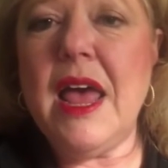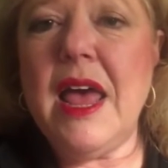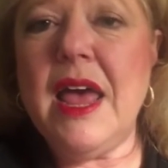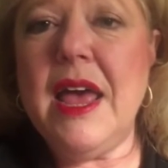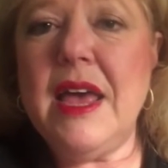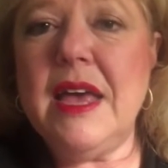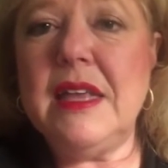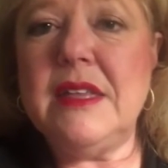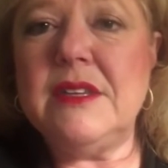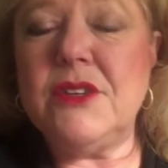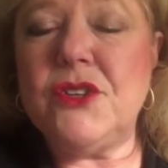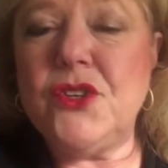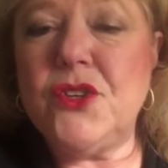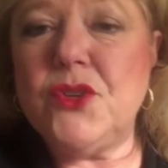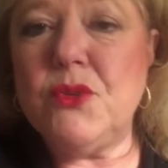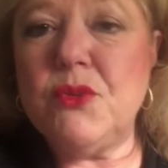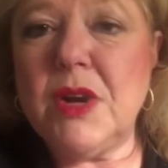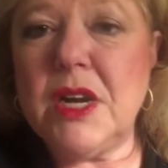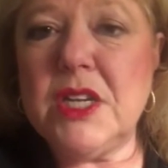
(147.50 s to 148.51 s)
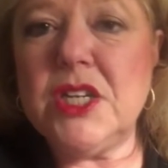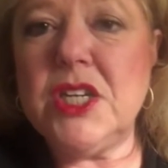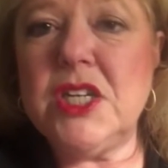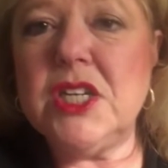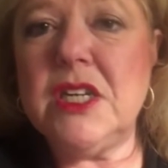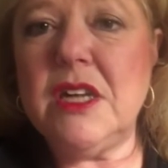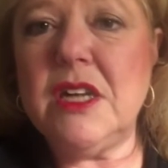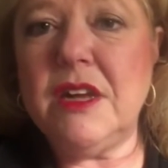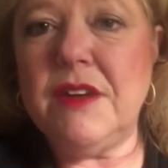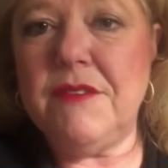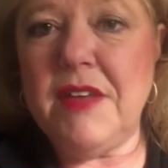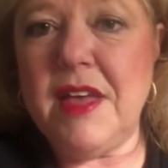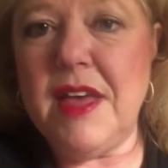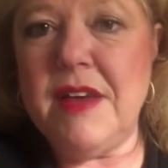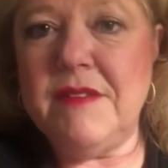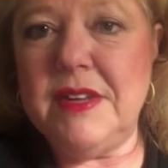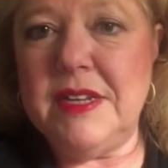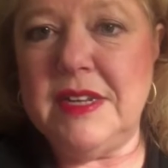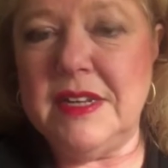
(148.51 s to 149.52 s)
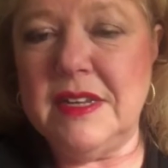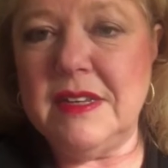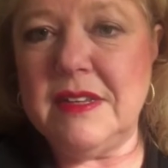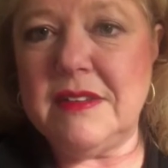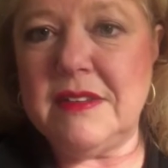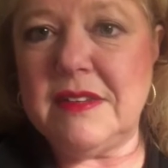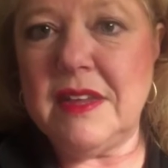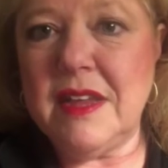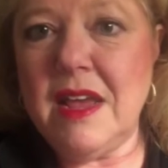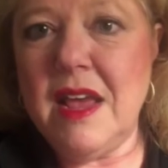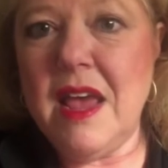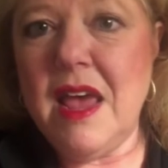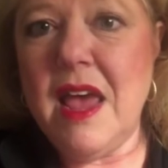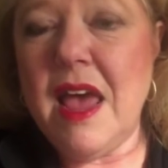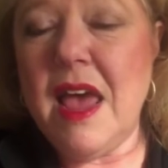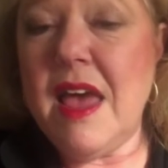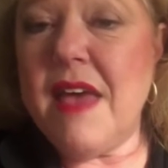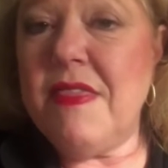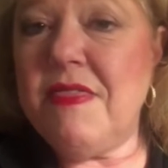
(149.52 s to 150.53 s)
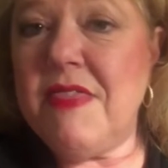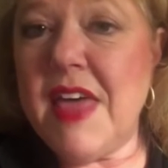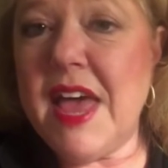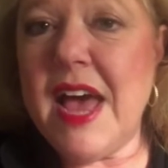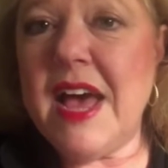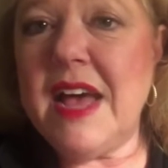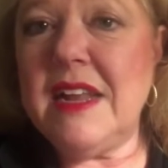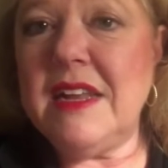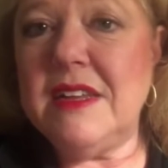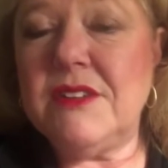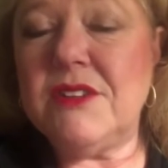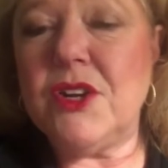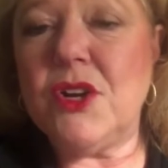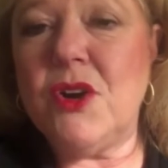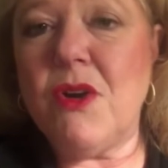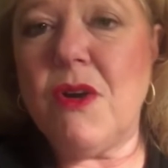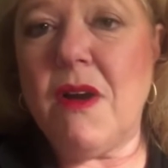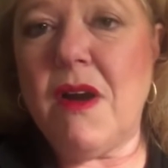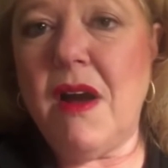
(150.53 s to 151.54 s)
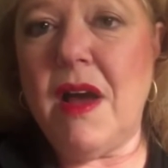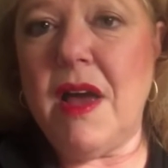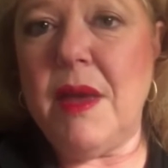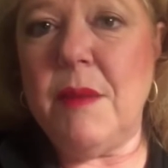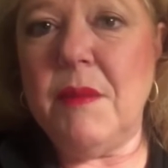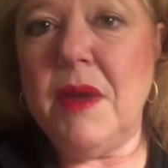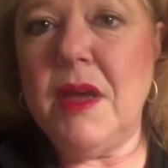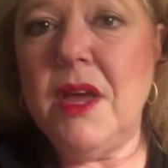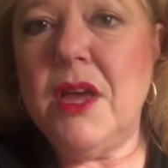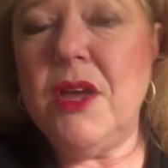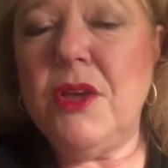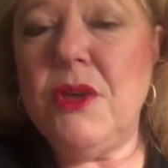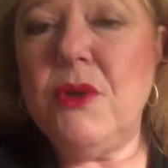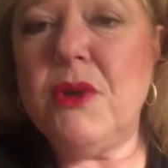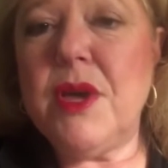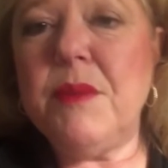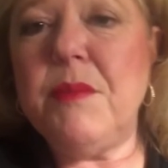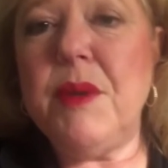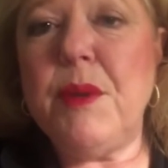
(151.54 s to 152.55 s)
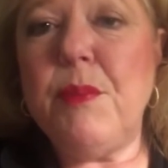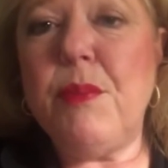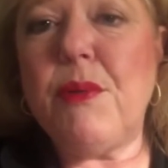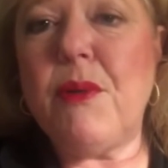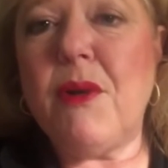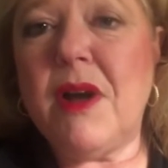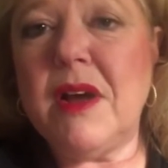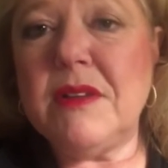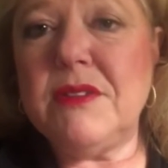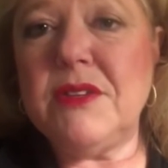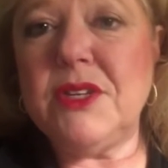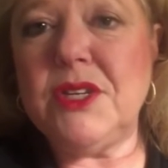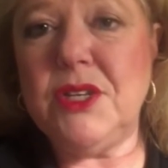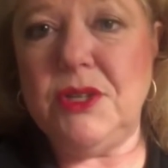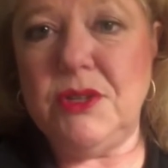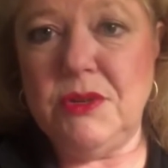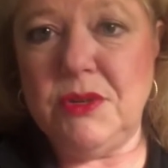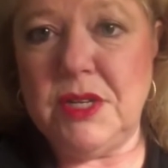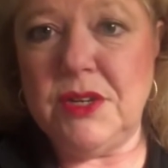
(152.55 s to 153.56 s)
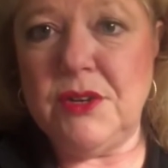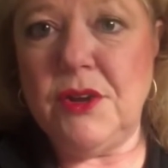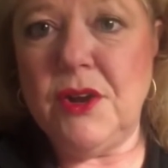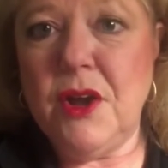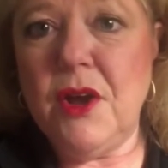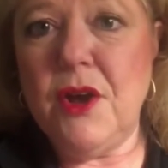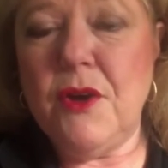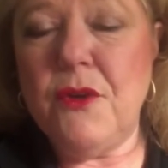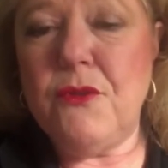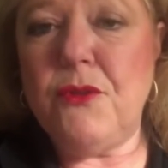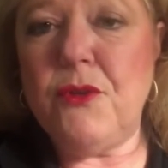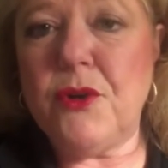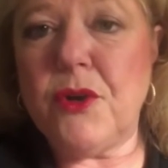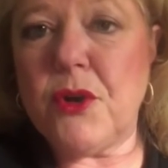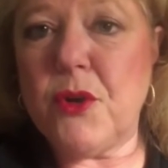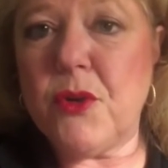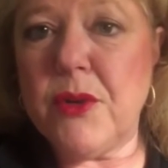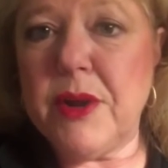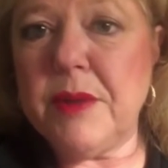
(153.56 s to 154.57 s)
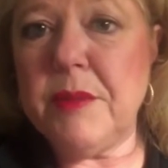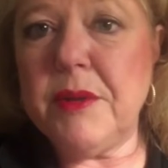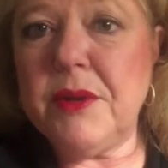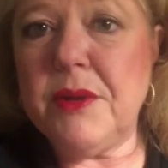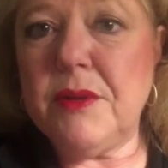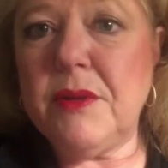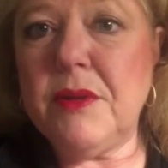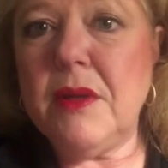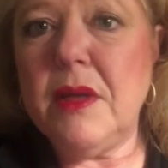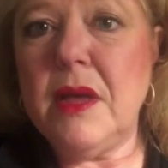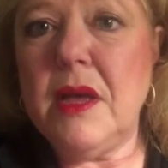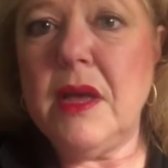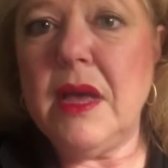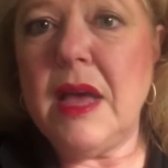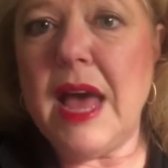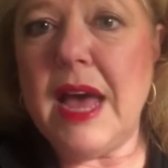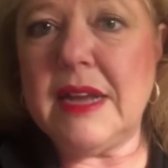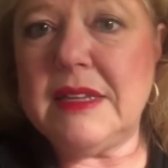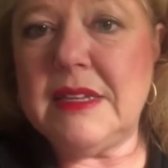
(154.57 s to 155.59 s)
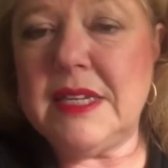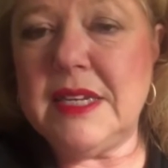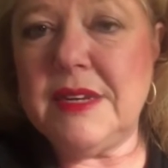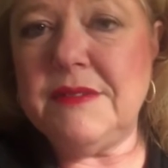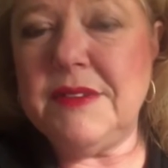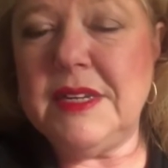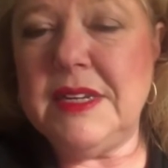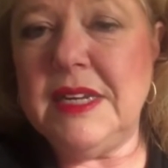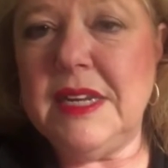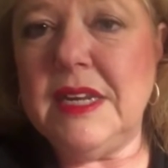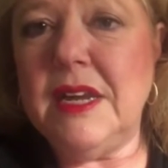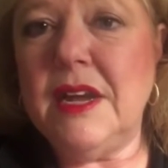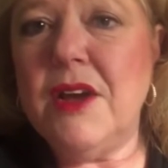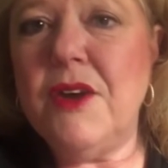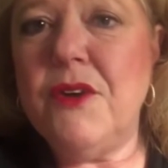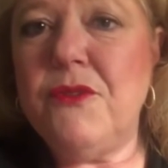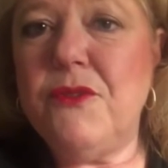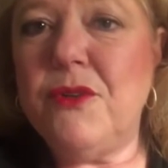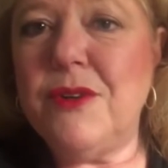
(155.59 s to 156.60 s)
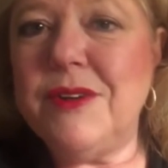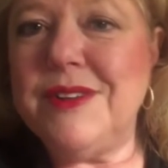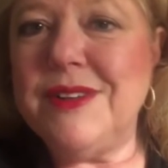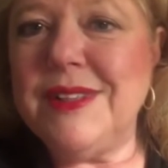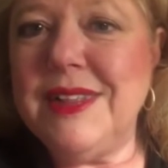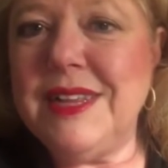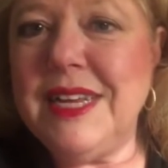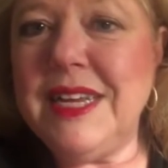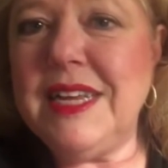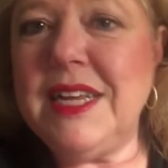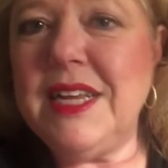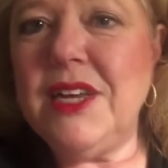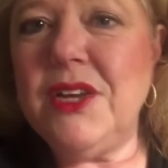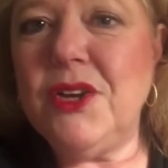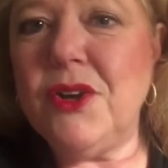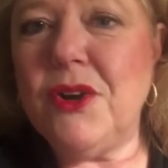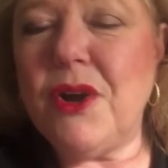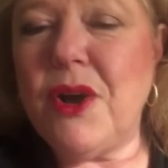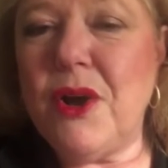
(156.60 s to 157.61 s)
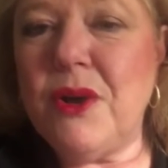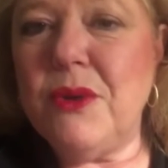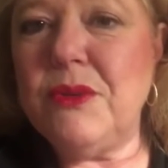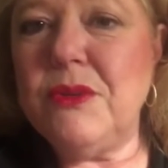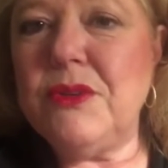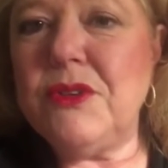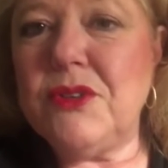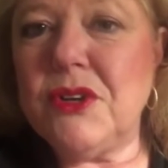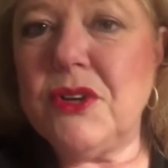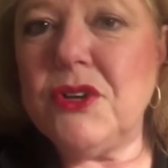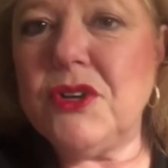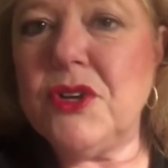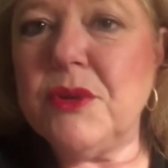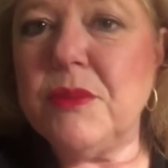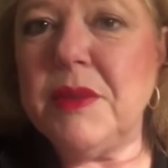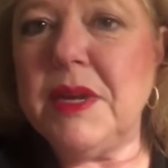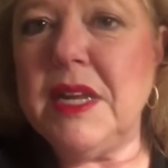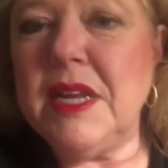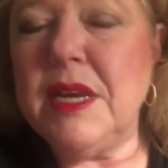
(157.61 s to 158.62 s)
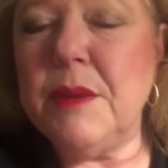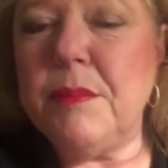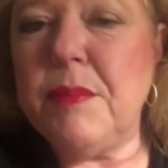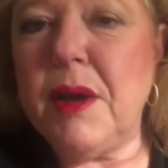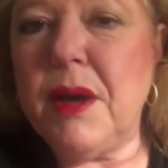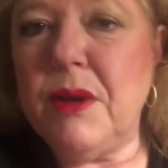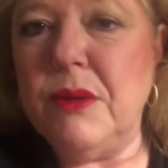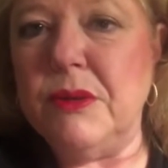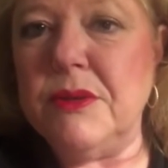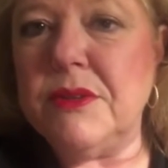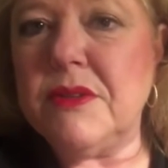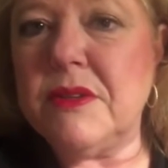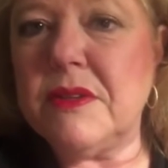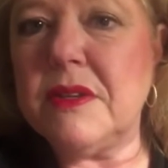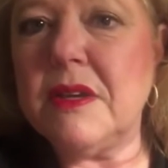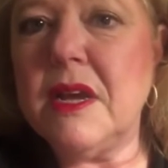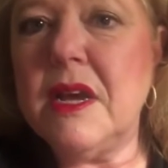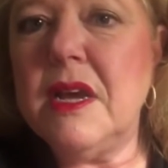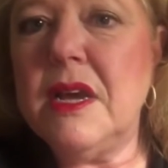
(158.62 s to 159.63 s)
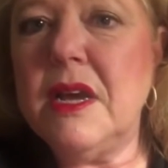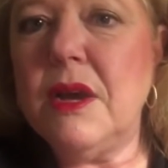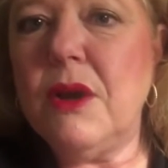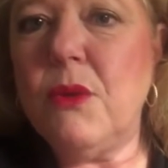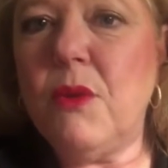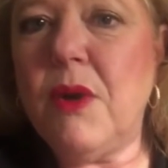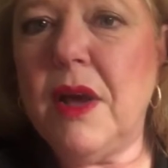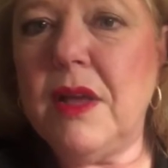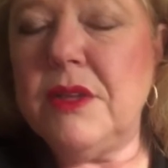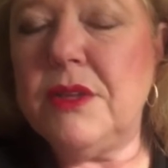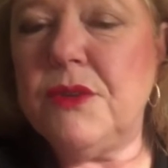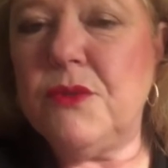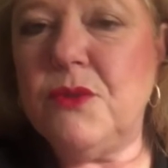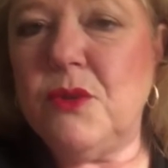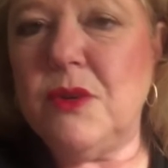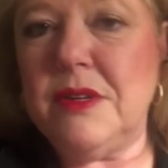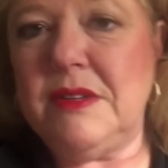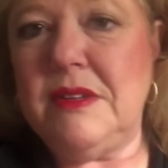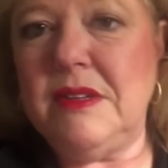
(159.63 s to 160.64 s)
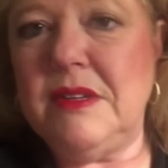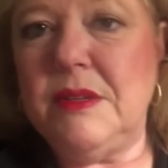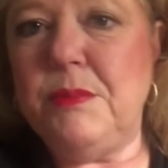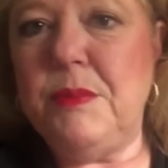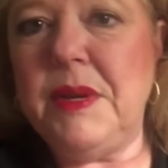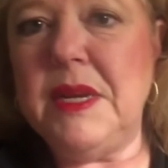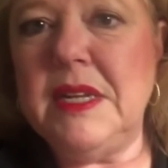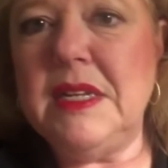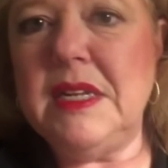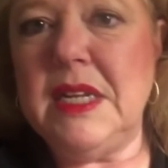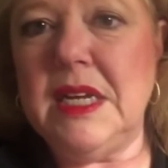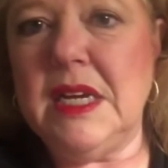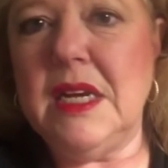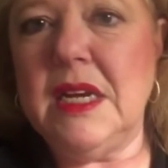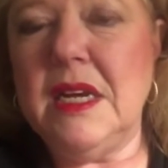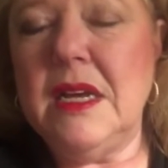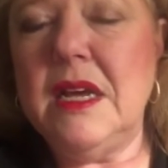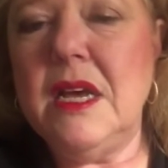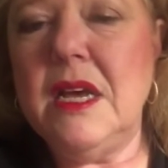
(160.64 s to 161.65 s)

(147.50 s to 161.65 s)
a destruction of evidence, and that is a crime. You can be prosecuted for criminal activity for deleting your own social media posts while divorce is pending.